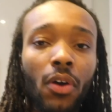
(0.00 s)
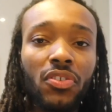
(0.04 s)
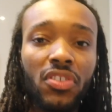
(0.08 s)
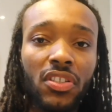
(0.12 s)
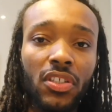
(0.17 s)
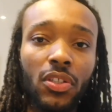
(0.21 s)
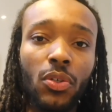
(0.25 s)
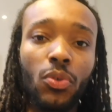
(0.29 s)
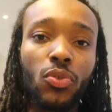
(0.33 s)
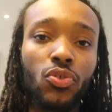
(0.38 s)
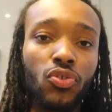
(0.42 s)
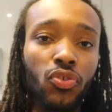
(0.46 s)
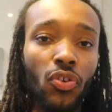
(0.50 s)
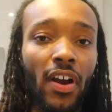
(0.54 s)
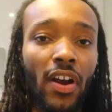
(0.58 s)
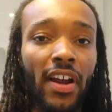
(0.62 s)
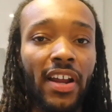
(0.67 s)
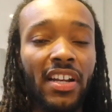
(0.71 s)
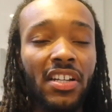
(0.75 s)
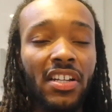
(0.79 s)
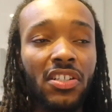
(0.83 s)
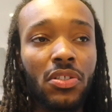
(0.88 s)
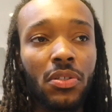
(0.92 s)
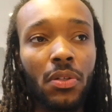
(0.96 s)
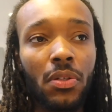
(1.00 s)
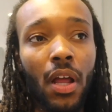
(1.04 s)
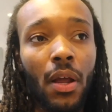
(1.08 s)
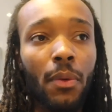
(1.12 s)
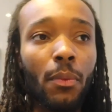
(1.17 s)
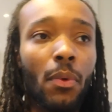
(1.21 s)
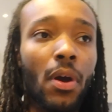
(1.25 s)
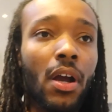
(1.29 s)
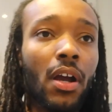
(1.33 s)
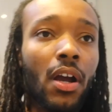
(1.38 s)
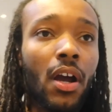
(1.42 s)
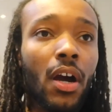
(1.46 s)
still trying to like
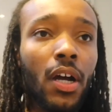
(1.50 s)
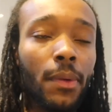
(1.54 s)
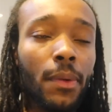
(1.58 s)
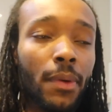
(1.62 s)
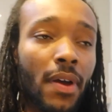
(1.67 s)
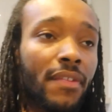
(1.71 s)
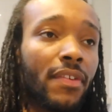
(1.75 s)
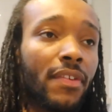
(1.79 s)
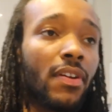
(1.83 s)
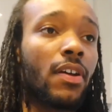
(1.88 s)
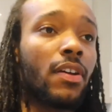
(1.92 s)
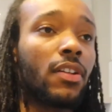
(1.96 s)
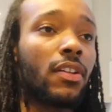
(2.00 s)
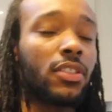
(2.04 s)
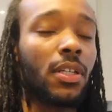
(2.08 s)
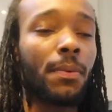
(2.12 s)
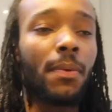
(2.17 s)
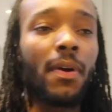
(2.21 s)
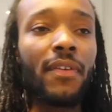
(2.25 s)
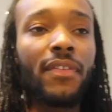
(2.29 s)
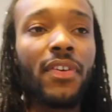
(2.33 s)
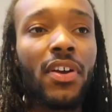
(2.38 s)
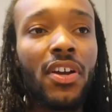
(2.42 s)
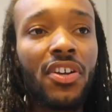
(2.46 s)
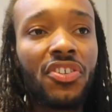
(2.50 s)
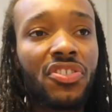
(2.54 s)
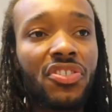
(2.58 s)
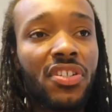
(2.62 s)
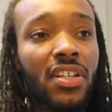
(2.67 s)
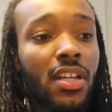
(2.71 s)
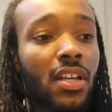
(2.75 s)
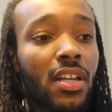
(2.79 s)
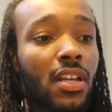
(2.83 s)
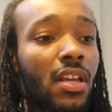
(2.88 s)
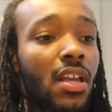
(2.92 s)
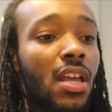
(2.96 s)
work hard or whatever. So my first
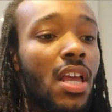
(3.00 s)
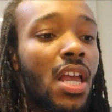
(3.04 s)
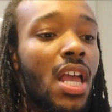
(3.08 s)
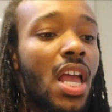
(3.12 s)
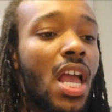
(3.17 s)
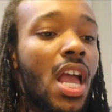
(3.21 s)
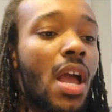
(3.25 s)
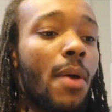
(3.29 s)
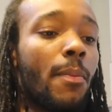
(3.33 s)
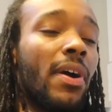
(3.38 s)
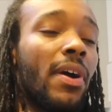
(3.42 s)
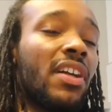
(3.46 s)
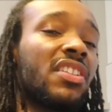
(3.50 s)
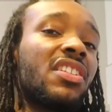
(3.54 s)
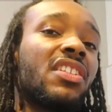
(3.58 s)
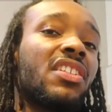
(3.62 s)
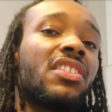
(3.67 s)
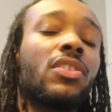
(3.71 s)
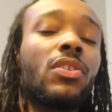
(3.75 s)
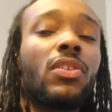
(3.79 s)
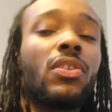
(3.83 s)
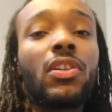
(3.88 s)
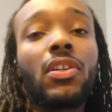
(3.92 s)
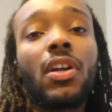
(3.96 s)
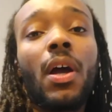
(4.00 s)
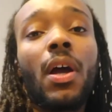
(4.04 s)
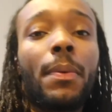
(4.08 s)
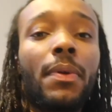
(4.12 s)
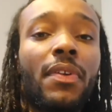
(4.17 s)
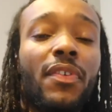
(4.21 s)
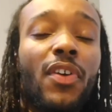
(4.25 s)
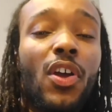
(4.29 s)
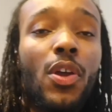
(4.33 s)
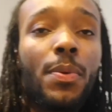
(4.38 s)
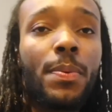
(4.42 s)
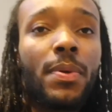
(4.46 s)
year, my season looked a couple
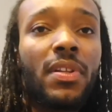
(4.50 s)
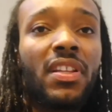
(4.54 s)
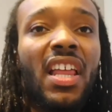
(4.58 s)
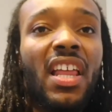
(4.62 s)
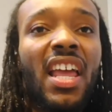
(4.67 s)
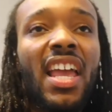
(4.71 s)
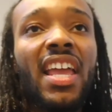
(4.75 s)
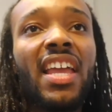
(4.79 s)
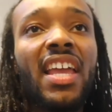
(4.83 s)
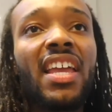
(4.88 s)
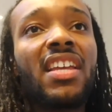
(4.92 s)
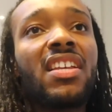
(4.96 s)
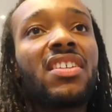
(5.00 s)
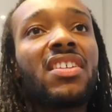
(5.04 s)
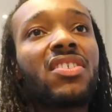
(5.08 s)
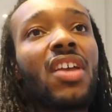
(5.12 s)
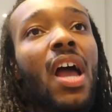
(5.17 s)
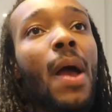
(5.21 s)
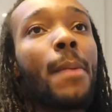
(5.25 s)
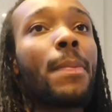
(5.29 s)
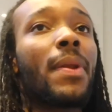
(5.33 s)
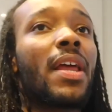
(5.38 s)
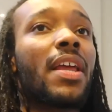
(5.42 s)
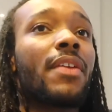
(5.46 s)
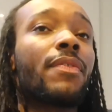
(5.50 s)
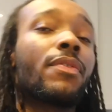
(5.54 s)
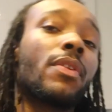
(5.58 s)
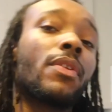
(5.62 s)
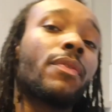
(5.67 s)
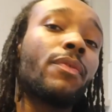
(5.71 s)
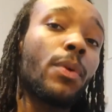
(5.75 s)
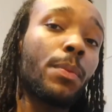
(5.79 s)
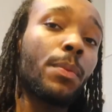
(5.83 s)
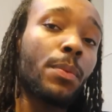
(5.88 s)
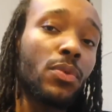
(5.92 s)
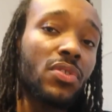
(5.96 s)
of open days. I played for the
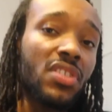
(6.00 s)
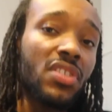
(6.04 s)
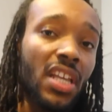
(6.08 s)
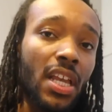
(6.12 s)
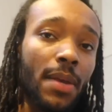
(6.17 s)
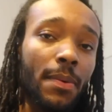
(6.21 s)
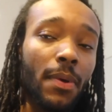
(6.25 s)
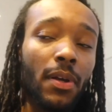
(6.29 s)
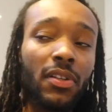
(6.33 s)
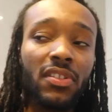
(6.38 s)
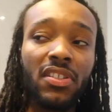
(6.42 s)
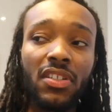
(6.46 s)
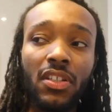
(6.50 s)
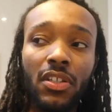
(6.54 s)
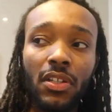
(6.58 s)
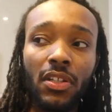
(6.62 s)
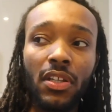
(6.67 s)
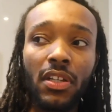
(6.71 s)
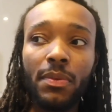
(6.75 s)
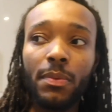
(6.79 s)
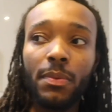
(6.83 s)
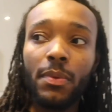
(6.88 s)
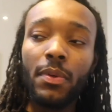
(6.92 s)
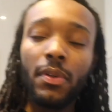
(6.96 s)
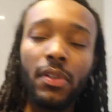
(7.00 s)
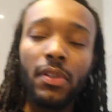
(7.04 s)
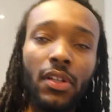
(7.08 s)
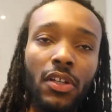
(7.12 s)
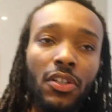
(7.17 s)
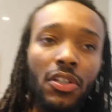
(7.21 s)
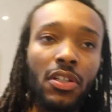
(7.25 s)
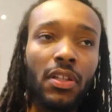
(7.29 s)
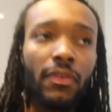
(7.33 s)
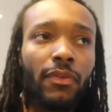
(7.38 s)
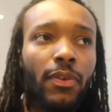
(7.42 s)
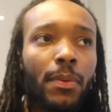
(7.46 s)
football team. I was in a
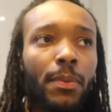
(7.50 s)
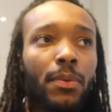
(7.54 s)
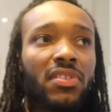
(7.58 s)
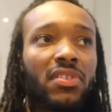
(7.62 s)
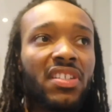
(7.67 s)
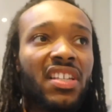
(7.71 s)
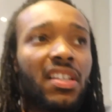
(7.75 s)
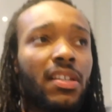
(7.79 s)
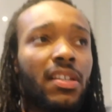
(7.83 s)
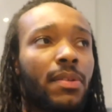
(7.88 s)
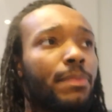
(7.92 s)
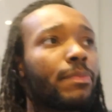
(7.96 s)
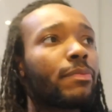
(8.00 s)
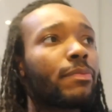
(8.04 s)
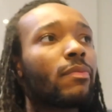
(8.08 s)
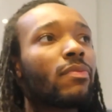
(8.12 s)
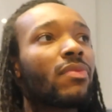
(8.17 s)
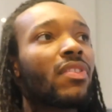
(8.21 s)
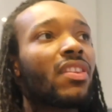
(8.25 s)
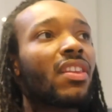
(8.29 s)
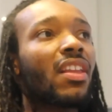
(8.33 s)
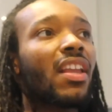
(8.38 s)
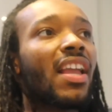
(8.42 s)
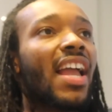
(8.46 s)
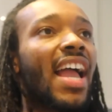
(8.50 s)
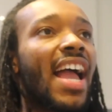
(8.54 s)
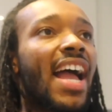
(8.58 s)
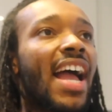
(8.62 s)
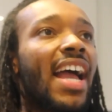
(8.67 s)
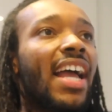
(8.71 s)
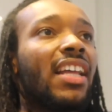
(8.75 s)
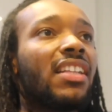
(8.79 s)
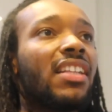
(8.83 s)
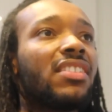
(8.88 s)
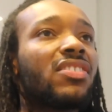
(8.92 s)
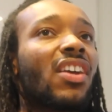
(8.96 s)
uni football team,
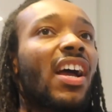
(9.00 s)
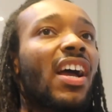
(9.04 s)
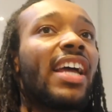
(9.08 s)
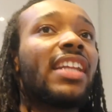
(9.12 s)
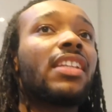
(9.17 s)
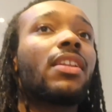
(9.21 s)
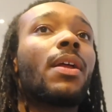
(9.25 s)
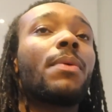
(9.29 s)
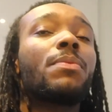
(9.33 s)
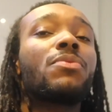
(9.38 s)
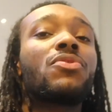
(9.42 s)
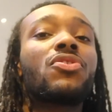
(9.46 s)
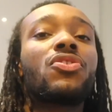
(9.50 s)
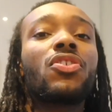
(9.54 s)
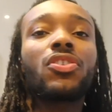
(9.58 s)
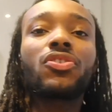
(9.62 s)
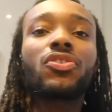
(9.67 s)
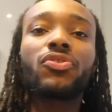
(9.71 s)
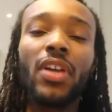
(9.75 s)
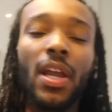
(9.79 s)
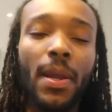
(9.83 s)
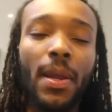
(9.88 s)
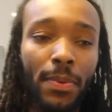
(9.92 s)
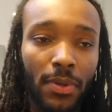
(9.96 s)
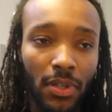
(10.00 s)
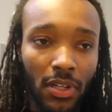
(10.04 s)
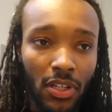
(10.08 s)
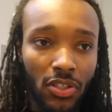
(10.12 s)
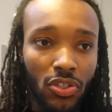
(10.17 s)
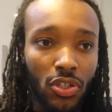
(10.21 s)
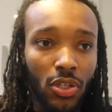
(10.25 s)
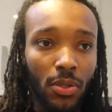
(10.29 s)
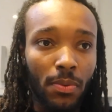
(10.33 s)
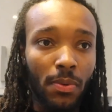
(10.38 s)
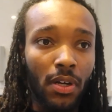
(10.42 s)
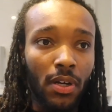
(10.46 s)
and I ended up just scraping it at
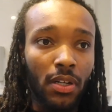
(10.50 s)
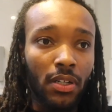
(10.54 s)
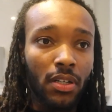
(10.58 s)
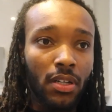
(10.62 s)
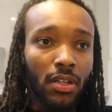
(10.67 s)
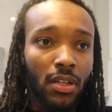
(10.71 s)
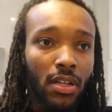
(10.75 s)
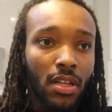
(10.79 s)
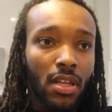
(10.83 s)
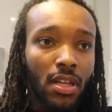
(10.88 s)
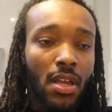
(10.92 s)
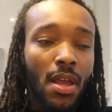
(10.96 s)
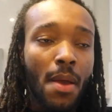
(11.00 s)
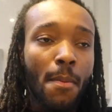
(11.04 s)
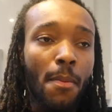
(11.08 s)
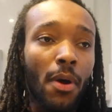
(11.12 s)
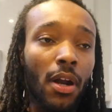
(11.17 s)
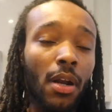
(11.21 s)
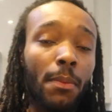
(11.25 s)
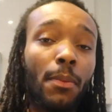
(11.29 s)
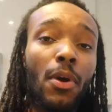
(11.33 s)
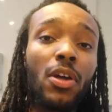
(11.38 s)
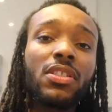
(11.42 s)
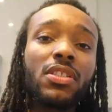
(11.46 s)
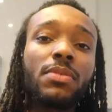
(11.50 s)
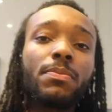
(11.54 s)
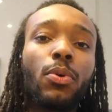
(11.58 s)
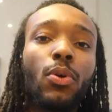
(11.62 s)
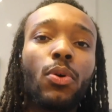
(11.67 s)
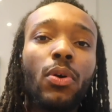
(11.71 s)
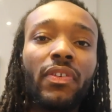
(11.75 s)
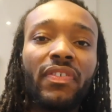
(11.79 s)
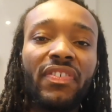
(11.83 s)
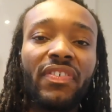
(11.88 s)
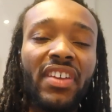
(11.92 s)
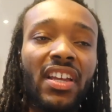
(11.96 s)
2-1. But the most
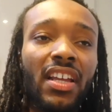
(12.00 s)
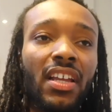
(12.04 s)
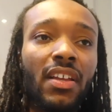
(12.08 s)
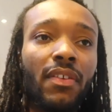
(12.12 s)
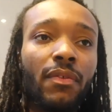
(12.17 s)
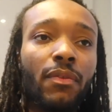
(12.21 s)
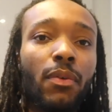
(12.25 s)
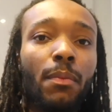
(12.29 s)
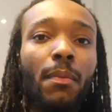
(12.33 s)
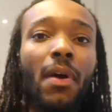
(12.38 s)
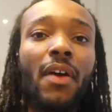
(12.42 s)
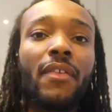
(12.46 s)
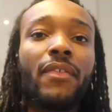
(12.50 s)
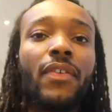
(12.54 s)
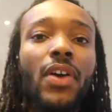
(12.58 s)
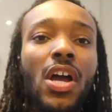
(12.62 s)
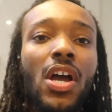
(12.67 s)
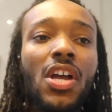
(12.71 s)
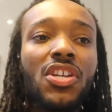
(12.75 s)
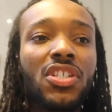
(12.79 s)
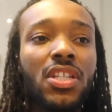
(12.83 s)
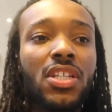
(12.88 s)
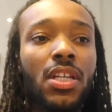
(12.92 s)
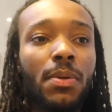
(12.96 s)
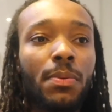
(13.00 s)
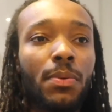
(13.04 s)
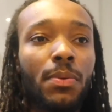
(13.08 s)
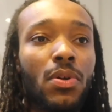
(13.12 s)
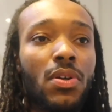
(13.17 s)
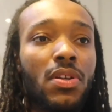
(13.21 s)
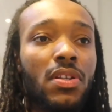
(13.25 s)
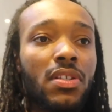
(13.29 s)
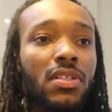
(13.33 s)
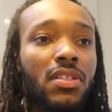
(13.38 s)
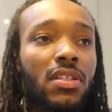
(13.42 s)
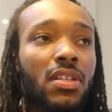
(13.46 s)
important thing for my first year
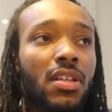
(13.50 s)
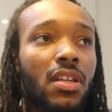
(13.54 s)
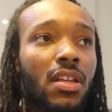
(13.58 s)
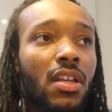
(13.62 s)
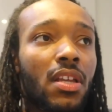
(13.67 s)
was